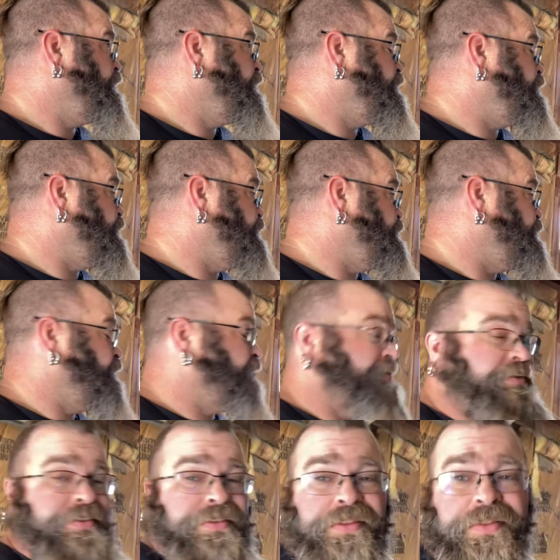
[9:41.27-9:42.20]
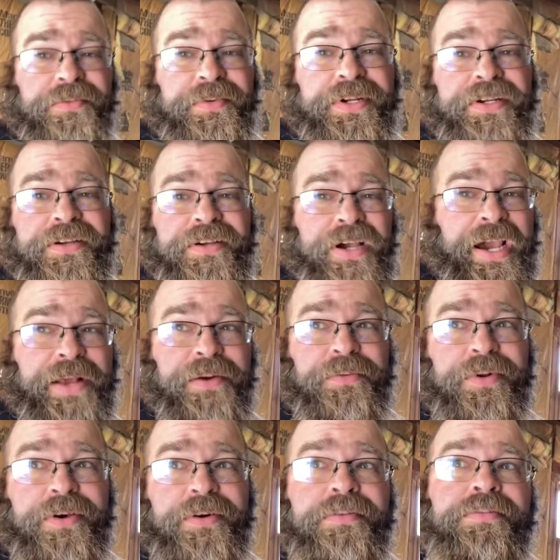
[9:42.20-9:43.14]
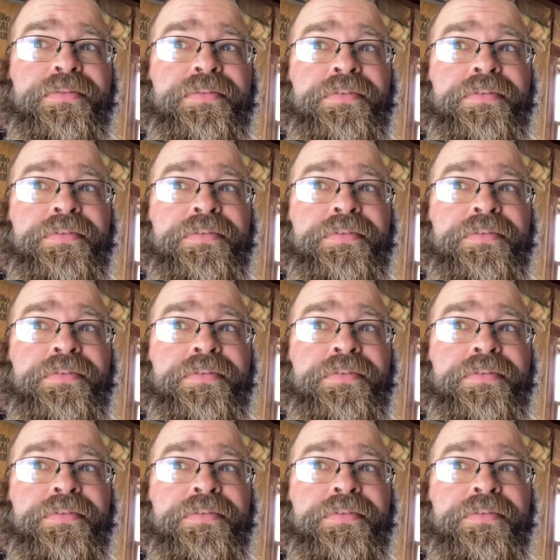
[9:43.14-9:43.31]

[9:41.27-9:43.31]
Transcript: Two, three, I don't know.